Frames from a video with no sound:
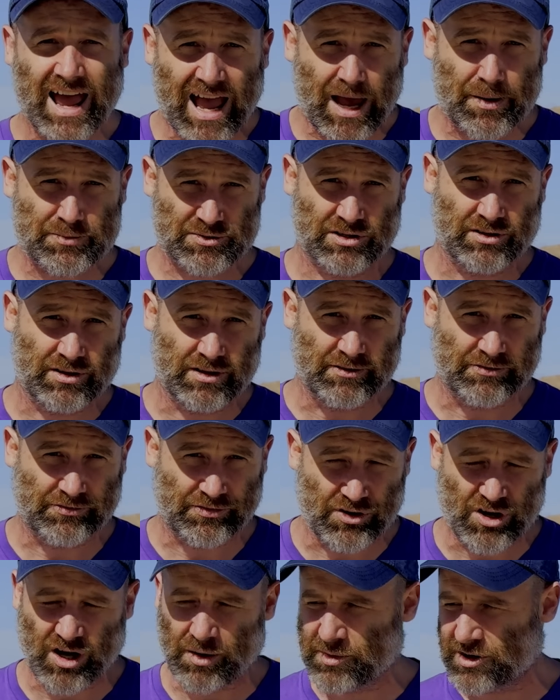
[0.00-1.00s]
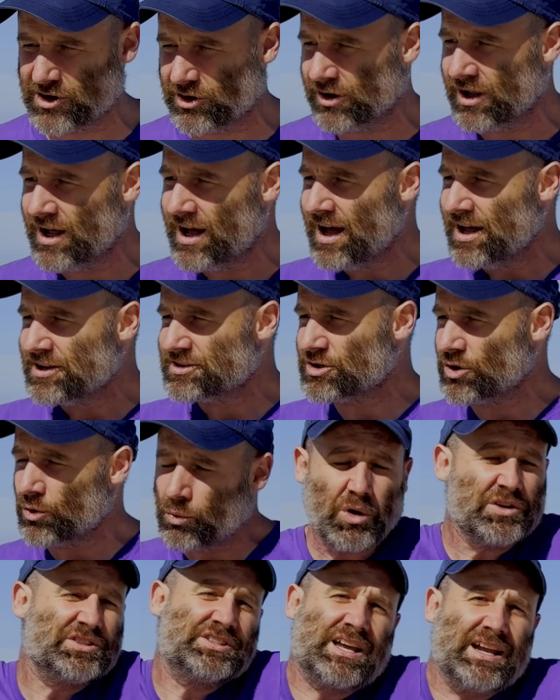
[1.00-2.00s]
absolutely phenomenal? So
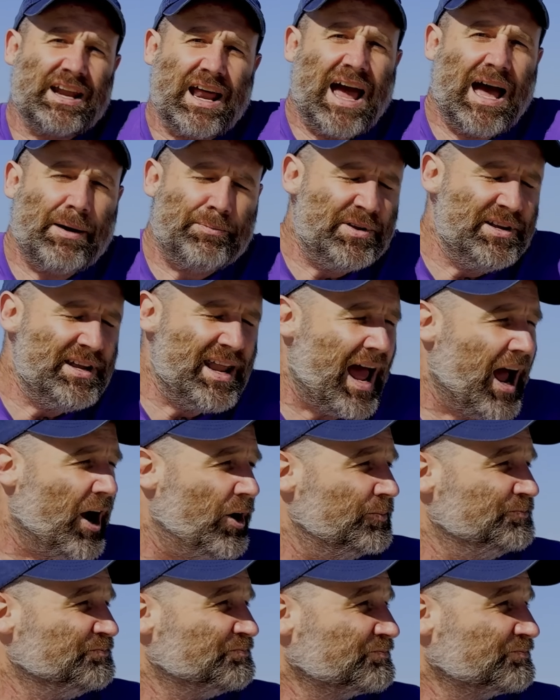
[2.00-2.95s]
what's gonna happen now?